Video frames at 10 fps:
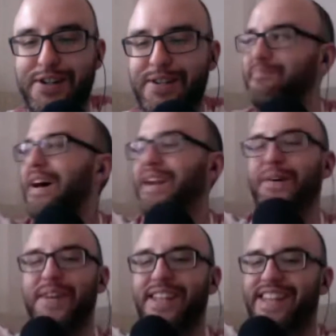shouldn't
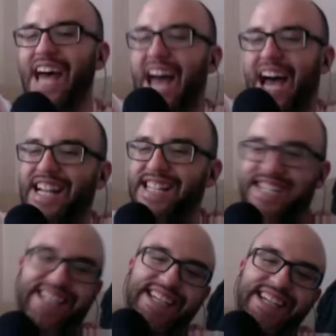meddle with
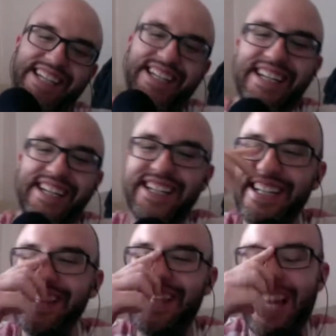that.
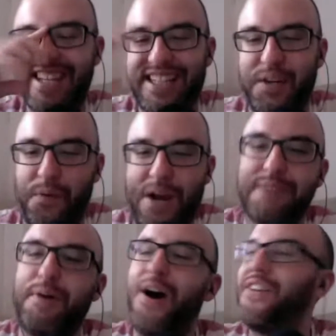That's like the
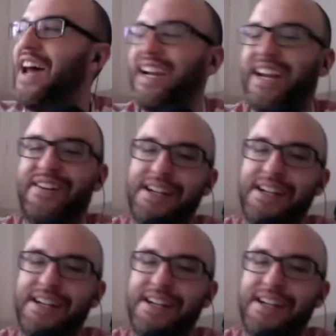Rand Paul not caring.